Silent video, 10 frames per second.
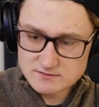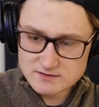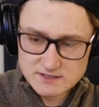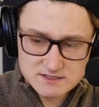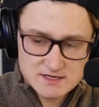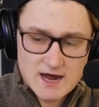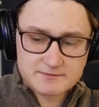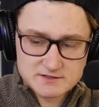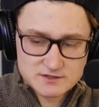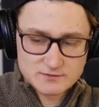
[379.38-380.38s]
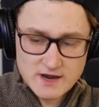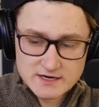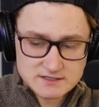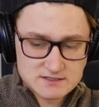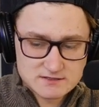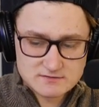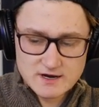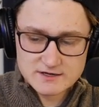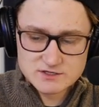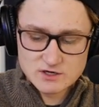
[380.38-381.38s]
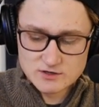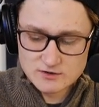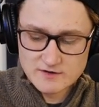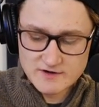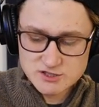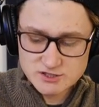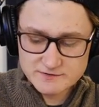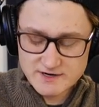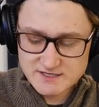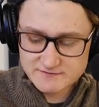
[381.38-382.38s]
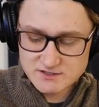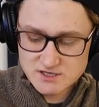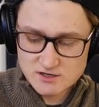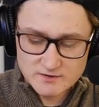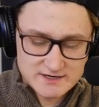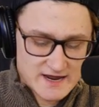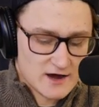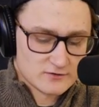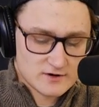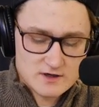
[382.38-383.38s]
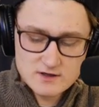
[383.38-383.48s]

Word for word: he stopped the rains, and so eventually the rains mm-hmm. have to mm-hmm. start going down.